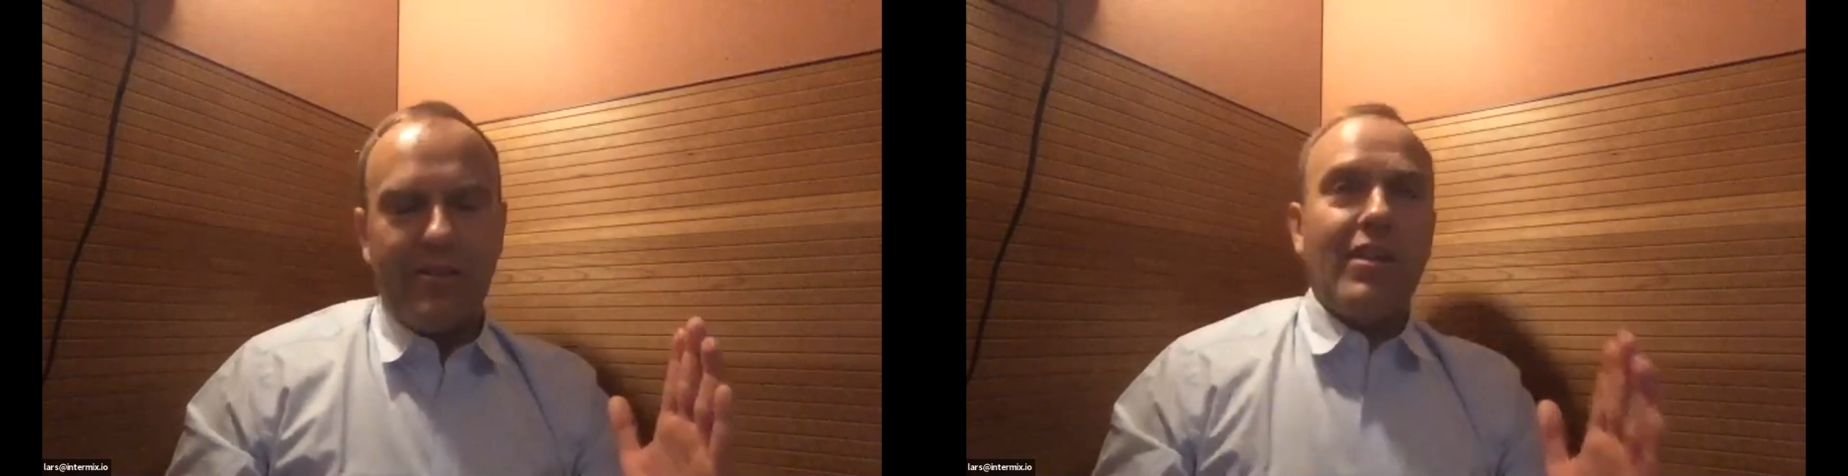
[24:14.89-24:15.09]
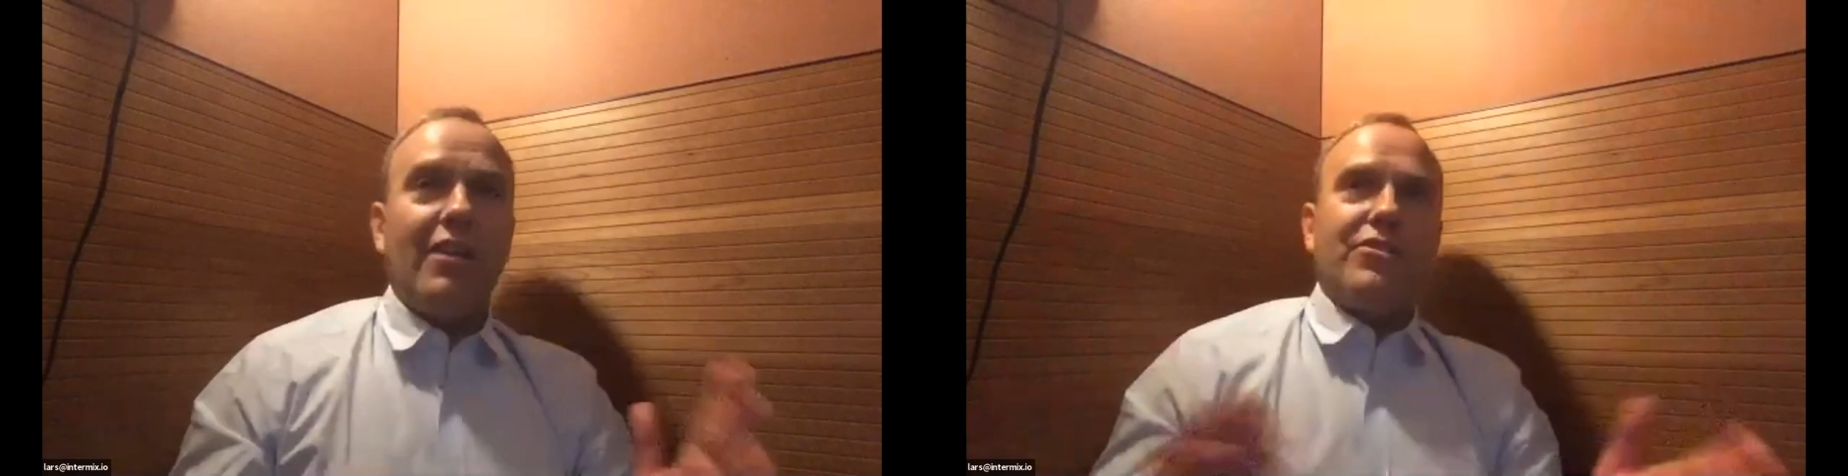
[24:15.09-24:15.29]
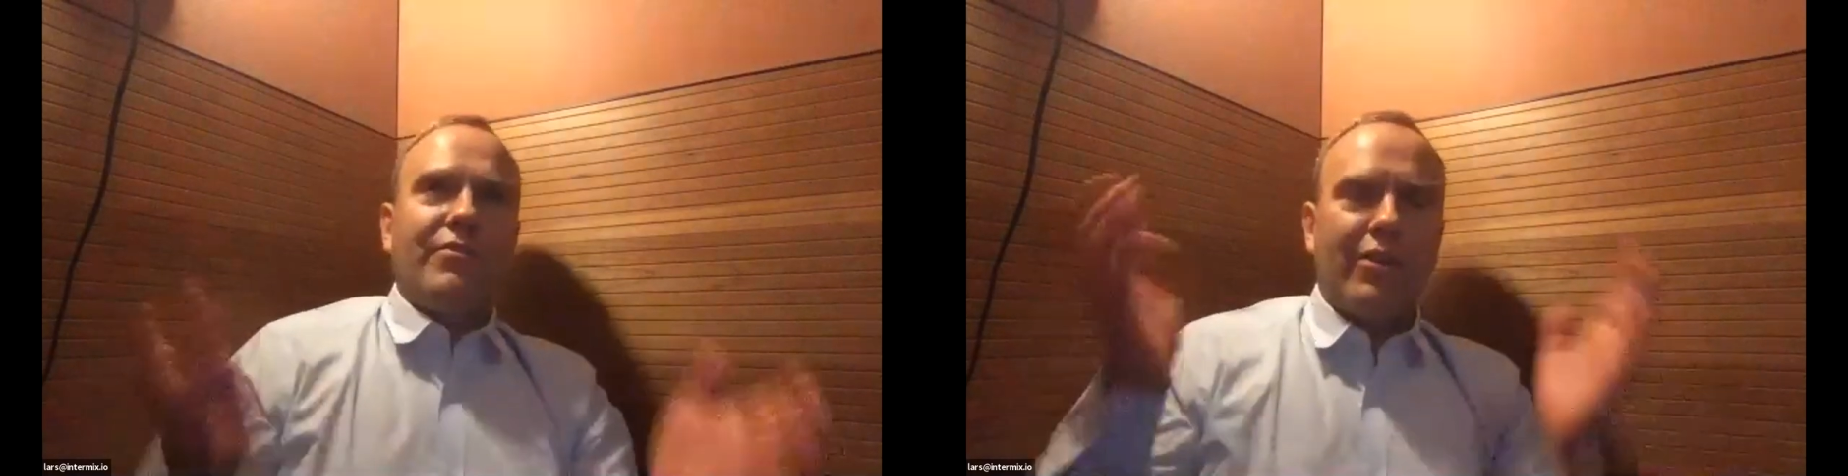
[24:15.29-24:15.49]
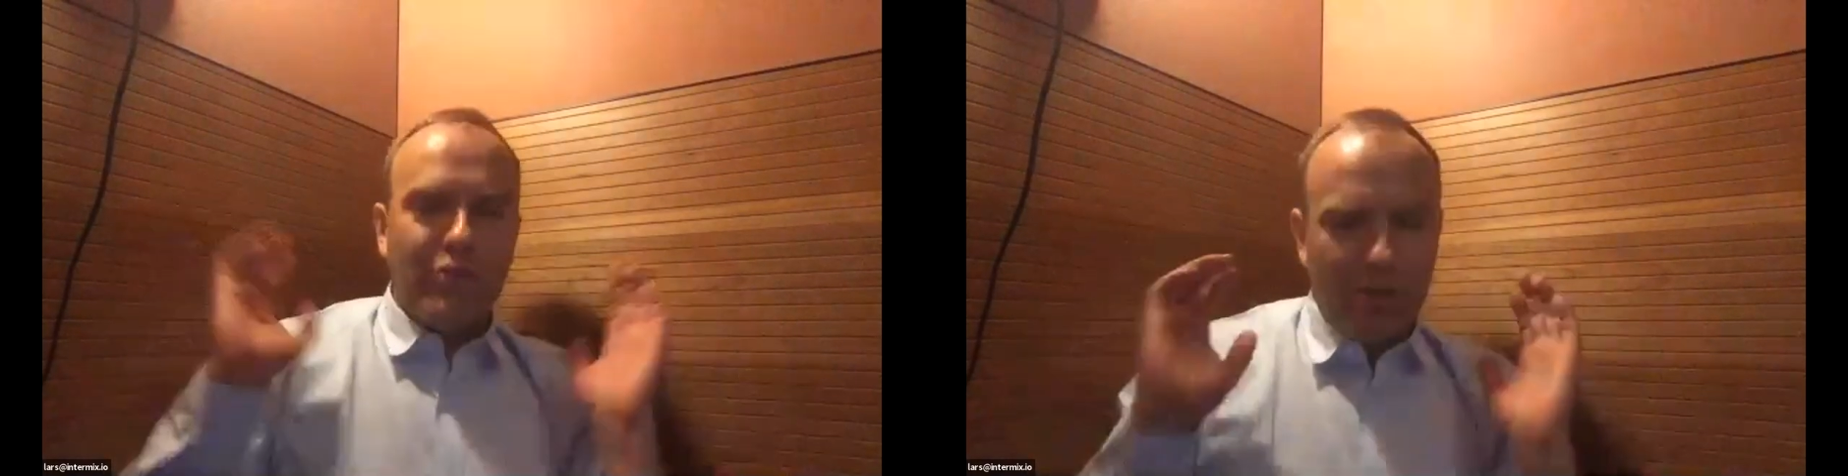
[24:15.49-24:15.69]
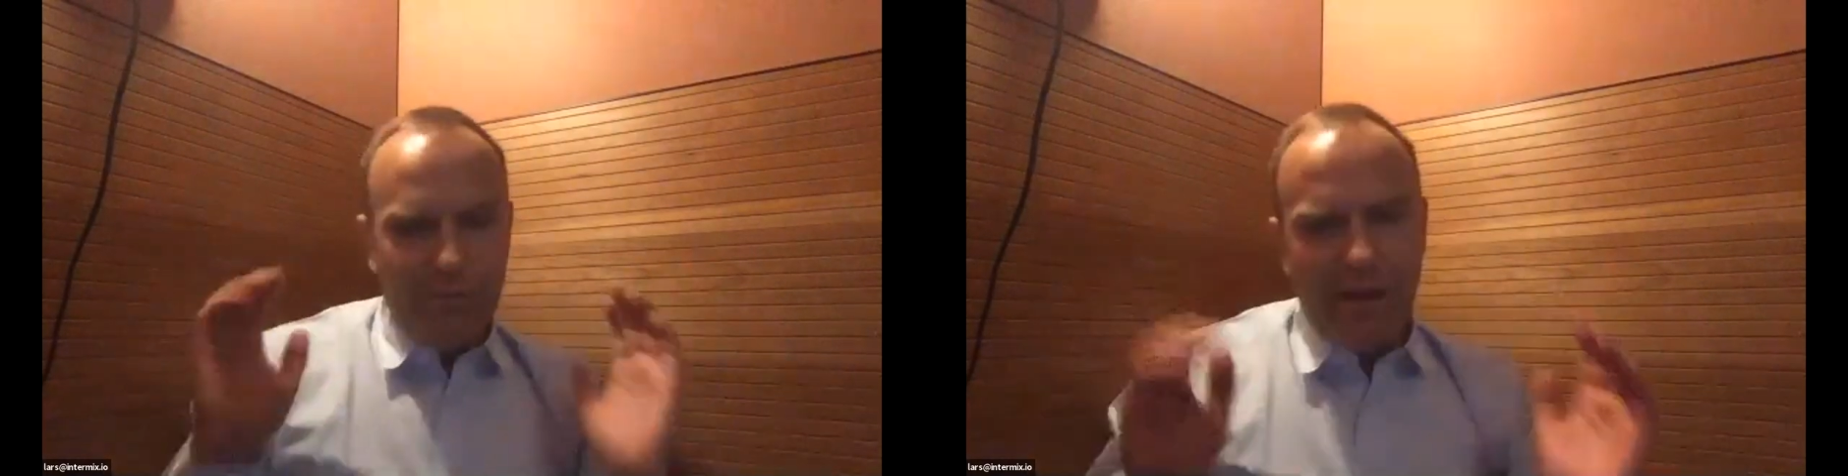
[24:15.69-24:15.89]
gosh, if I could
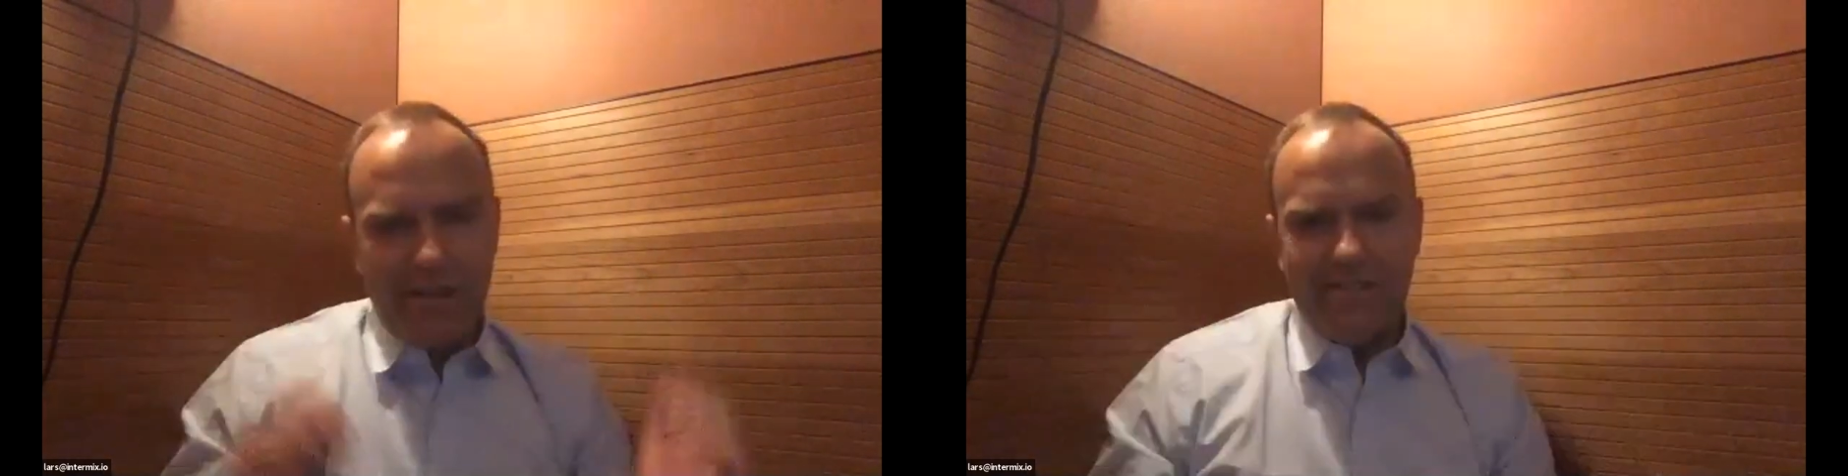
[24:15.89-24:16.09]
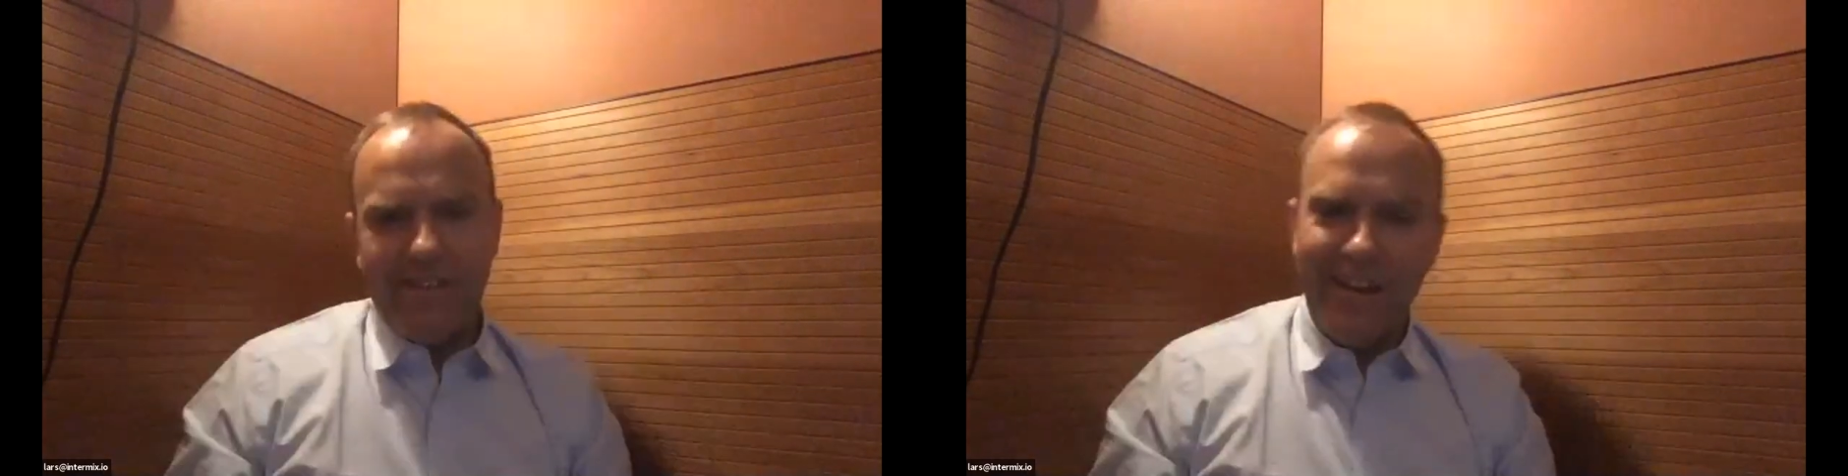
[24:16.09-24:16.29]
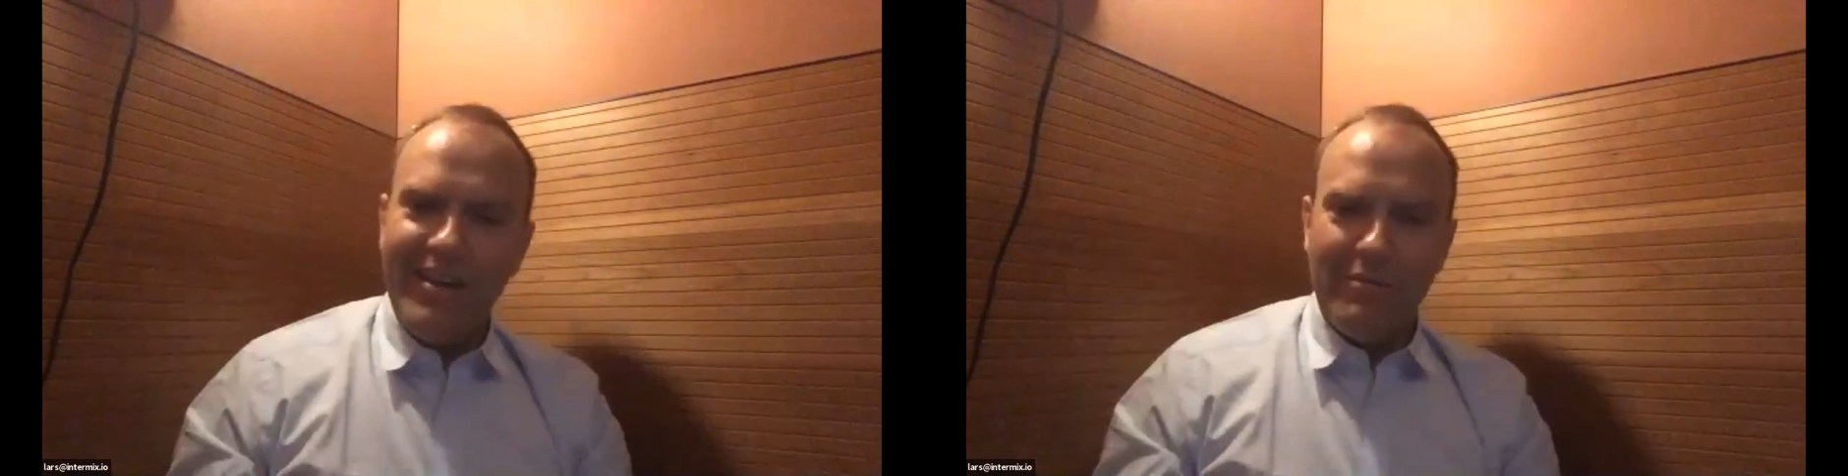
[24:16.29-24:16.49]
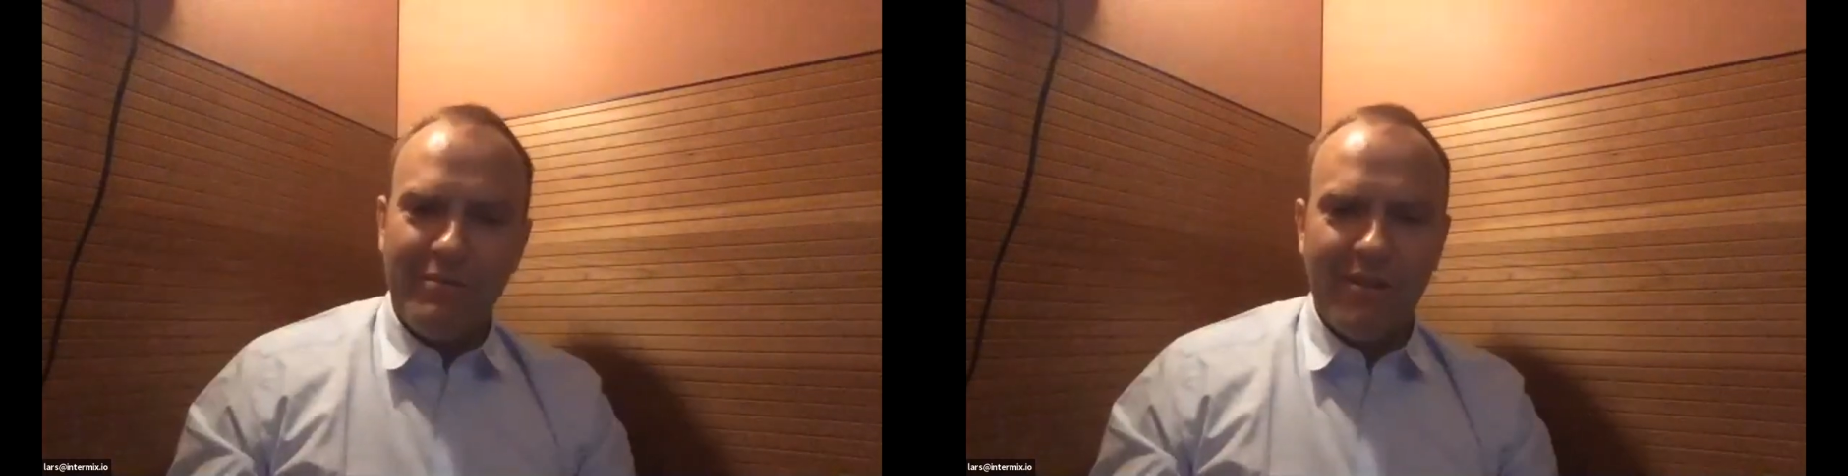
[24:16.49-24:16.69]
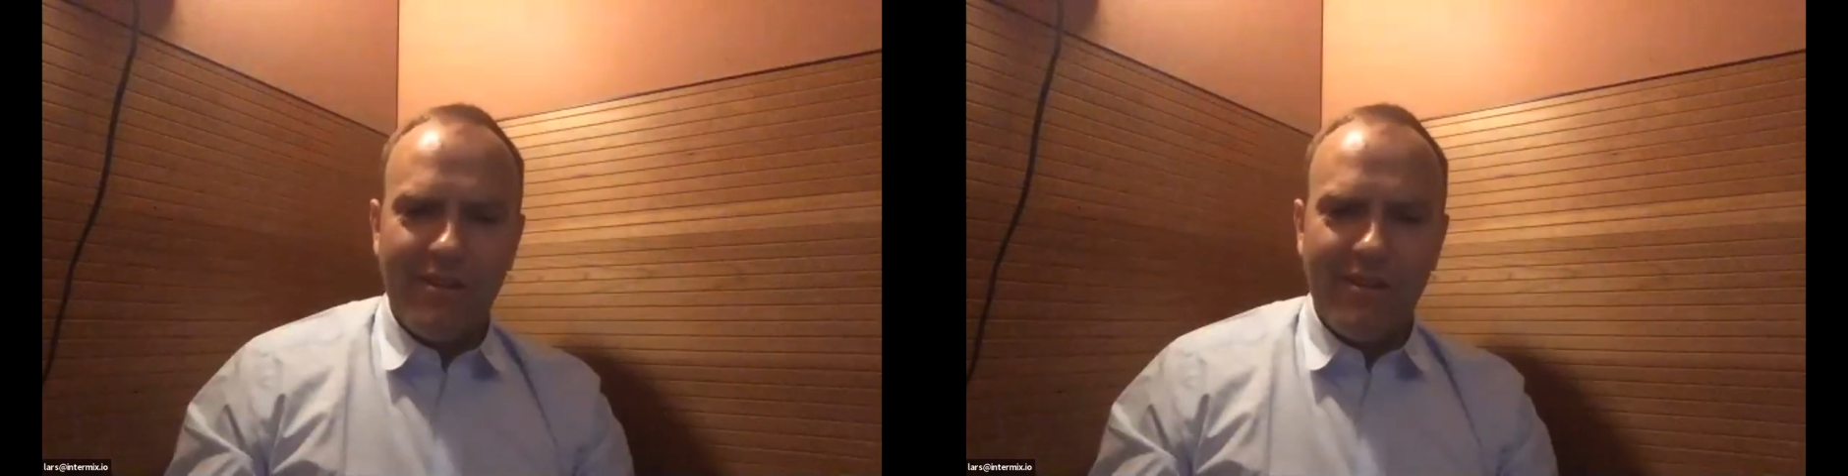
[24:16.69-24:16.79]
go back in time,